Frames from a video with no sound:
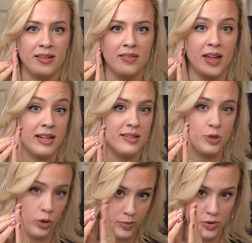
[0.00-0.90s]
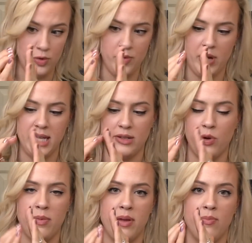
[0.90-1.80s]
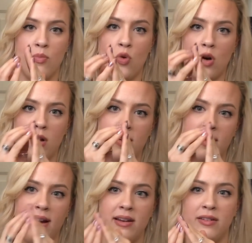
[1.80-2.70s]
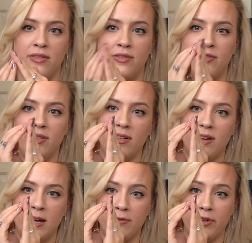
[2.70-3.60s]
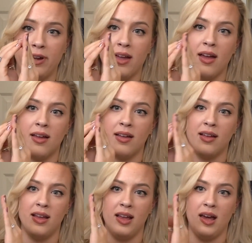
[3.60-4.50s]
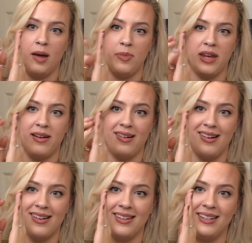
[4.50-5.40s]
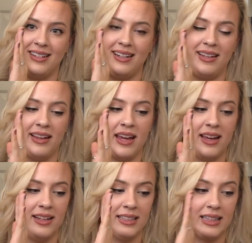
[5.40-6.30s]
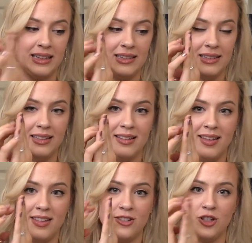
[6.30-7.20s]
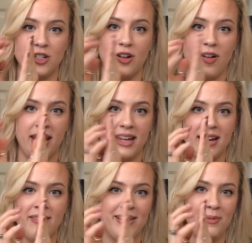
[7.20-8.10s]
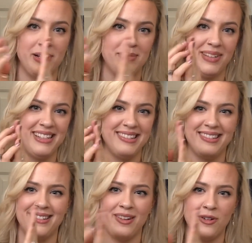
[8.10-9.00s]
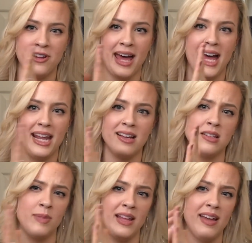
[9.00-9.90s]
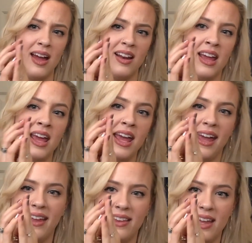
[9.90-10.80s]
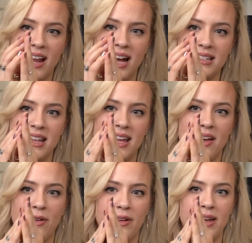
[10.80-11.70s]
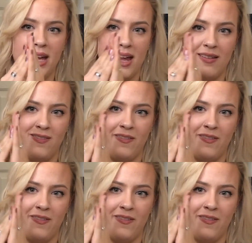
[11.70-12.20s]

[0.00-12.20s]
that is your boob is going to be more kind of hovering up here in it's just all hanging out in one place. Don't know how to explain that. And then as they heal, it kind of